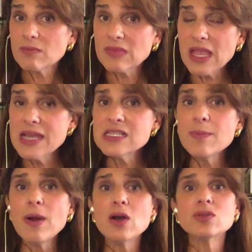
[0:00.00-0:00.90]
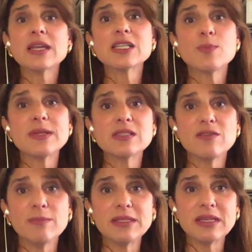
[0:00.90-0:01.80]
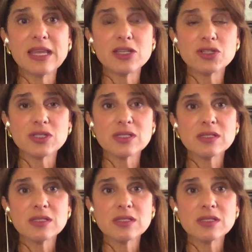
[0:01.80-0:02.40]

as about expensive medications.